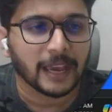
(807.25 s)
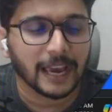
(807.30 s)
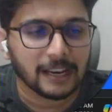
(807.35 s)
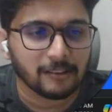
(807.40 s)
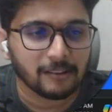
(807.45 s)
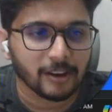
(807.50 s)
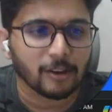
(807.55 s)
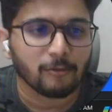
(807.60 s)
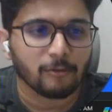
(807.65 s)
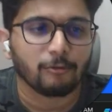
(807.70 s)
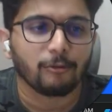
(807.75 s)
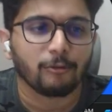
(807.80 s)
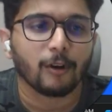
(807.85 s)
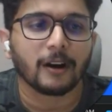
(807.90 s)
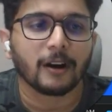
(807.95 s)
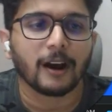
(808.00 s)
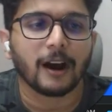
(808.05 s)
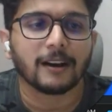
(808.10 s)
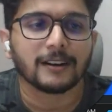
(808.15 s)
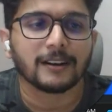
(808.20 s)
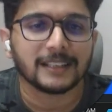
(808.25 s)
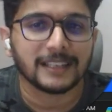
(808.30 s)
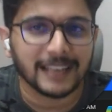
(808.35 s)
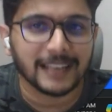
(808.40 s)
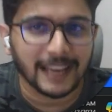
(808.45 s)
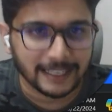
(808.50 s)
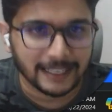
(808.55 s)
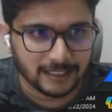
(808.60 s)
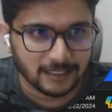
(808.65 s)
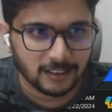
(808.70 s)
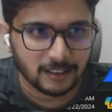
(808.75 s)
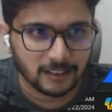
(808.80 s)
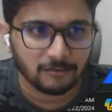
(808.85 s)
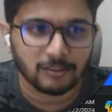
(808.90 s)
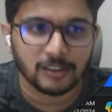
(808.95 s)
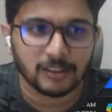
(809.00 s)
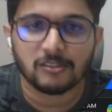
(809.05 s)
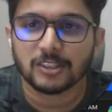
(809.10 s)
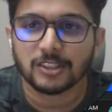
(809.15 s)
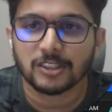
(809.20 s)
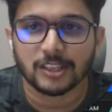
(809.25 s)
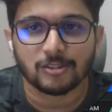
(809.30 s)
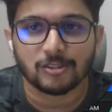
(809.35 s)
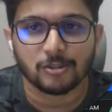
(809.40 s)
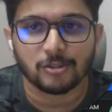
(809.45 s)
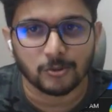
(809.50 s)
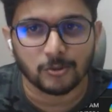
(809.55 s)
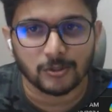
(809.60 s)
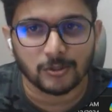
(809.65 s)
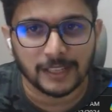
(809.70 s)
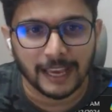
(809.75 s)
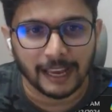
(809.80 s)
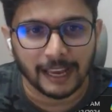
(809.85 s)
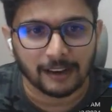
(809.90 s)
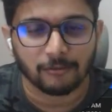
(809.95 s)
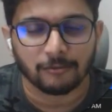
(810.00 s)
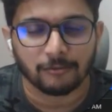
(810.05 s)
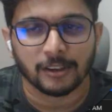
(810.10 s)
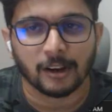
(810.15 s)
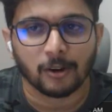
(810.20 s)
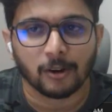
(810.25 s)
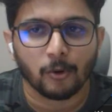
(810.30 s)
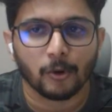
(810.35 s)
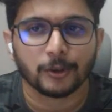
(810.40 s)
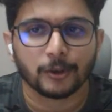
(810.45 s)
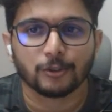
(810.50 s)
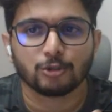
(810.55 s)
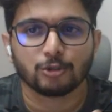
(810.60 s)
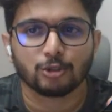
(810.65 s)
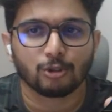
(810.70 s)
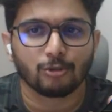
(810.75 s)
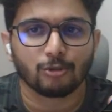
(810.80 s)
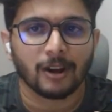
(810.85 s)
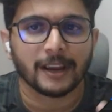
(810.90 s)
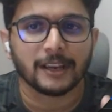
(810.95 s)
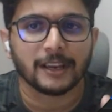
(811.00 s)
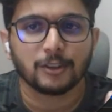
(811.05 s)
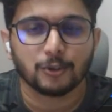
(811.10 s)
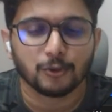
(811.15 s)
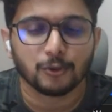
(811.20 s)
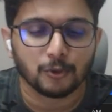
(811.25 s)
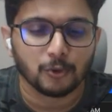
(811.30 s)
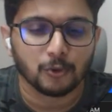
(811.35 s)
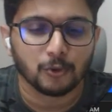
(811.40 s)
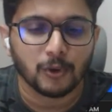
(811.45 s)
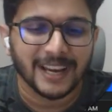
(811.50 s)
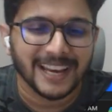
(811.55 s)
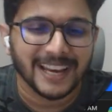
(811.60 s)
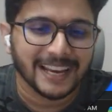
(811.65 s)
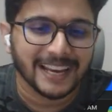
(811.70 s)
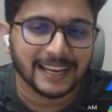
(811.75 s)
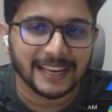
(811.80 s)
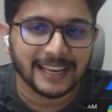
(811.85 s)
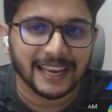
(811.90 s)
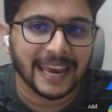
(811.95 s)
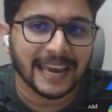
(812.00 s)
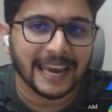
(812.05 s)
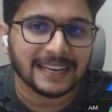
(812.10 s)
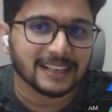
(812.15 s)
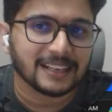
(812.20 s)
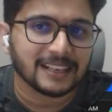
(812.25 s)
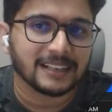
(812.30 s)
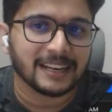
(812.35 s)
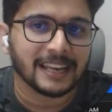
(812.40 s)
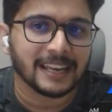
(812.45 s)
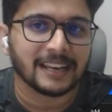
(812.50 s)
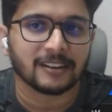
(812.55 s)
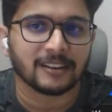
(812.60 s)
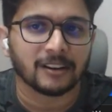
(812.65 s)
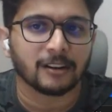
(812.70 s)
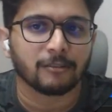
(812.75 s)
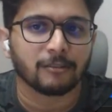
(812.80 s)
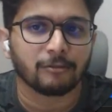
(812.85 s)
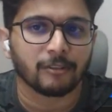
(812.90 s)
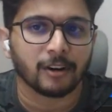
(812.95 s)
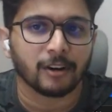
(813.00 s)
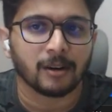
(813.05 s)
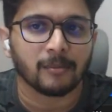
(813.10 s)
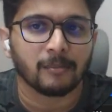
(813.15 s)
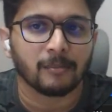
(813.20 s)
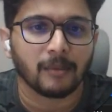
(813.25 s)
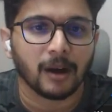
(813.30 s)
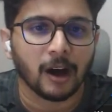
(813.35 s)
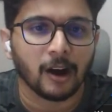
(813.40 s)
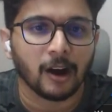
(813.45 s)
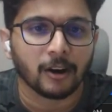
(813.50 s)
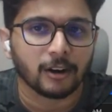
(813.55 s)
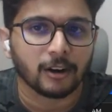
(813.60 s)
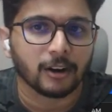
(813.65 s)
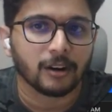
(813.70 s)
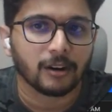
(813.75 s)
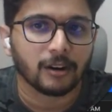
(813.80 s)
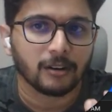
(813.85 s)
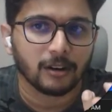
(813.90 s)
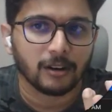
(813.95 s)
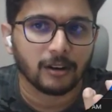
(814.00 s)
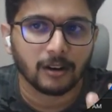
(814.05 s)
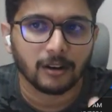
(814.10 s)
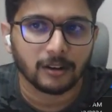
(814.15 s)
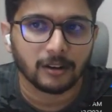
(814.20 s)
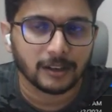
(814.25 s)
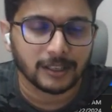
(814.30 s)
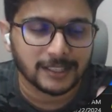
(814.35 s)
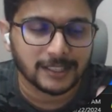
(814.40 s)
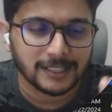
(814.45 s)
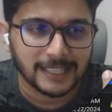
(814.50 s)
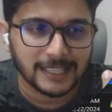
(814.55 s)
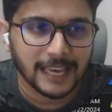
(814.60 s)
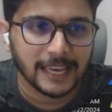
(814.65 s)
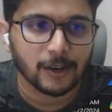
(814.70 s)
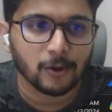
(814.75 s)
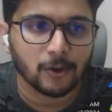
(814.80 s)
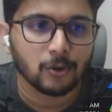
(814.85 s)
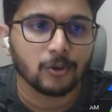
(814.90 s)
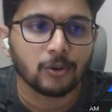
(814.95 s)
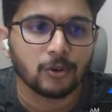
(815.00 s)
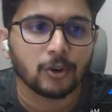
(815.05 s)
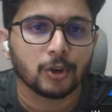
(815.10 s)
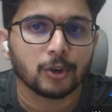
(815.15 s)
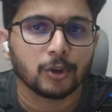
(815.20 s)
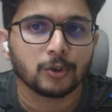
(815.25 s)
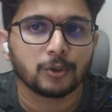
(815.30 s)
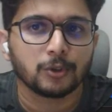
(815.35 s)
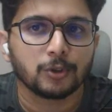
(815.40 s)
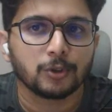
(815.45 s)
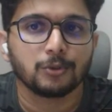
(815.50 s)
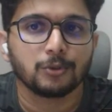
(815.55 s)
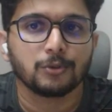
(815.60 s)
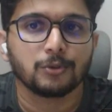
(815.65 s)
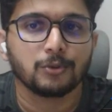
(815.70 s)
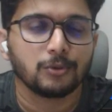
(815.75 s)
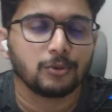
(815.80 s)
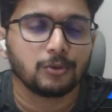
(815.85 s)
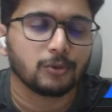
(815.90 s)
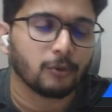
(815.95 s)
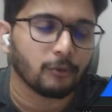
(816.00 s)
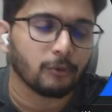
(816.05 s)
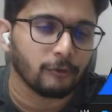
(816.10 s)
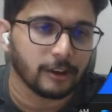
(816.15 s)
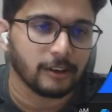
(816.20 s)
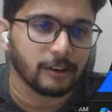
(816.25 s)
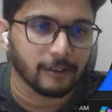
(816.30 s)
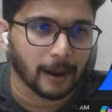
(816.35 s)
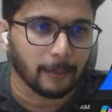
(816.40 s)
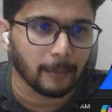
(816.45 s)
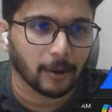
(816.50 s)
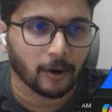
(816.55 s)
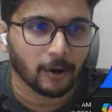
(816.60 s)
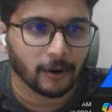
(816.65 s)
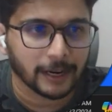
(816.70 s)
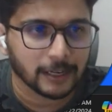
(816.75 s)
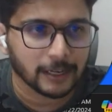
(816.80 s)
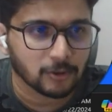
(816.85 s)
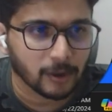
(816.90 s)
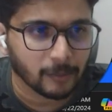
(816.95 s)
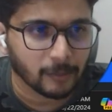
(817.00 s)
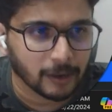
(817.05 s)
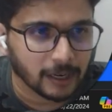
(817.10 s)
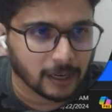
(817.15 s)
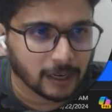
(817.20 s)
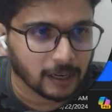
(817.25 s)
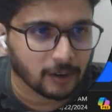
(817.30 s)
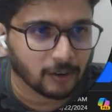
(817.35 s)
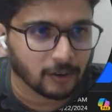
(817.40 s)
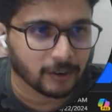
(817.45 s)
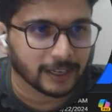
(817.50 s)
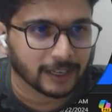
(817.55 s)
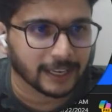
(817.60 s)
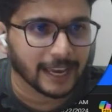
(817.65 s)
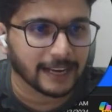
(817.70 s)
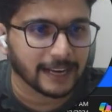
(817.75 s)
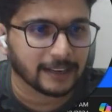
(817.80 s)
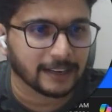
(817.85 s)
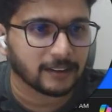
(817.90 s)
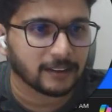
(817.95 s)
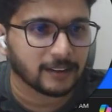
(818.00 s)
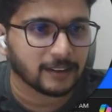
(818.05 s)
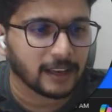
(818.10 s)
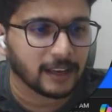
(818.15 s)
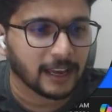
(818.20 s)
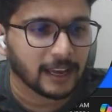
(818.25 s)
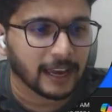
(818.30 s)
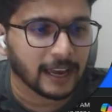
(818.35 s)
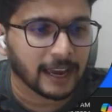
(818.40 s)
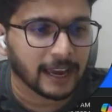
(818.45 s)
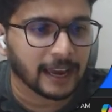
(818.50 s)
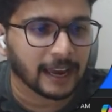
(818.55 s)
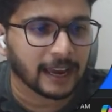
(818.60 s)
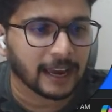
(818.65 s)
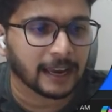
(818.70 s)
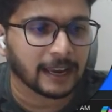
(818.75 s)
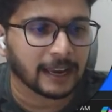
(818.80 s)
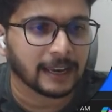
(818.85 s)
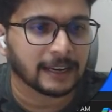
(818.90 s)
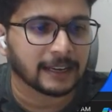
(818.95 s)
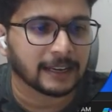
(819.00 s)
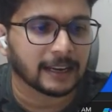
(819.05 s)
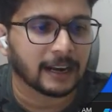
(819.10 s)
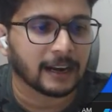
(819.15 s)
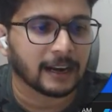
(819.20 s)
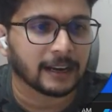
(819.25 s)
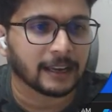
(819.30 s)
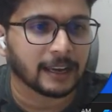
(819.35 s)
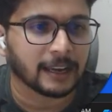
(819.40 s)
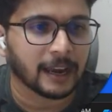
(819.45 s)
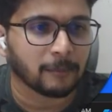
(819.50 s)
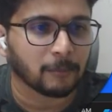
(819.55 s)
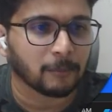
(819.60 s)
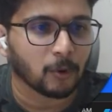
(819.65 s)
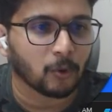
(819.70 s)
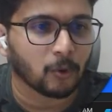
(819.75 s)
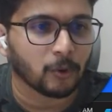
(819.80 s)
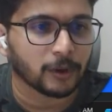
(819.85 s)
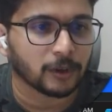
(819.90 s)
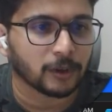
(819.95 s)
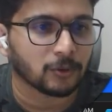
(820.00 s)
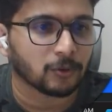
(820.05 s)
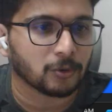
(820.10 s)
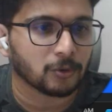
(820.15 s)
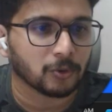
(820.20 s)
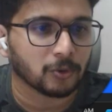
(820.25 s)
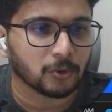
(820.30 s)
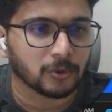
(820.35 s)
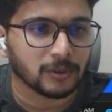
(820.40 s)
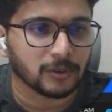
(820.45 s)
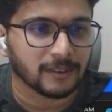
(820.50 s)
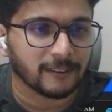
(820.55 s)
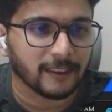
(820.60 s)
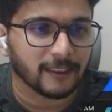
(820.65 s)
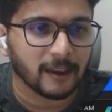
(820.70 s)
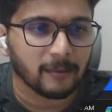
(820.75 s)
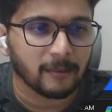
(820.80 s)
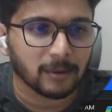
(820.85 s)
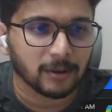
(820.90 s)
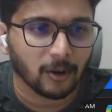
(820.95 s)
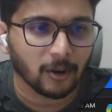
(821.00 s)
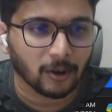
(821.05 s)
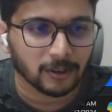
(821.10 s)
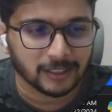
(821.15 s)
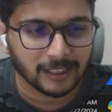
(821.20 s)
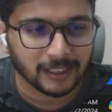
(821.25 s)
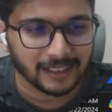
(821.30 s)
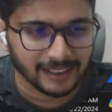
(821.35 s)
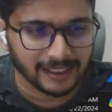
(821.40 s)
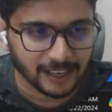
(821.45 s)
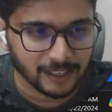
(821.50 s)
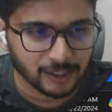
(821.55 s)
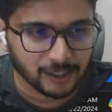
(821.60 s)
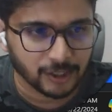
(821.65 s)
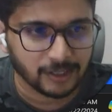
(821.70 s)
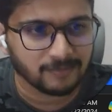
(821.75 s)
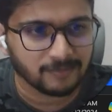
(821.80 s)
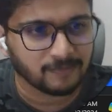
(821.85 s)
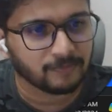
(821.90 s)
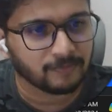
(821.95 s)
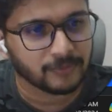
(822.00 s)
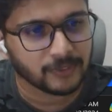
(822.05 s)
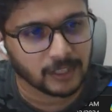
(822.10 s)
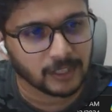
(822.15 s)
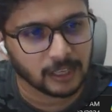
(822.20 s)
Anyway, for our test, we will just use get. We are going to try to get data from our Xano to WeWeb. All right, so I'm going to click on get and I am going to disable authentication.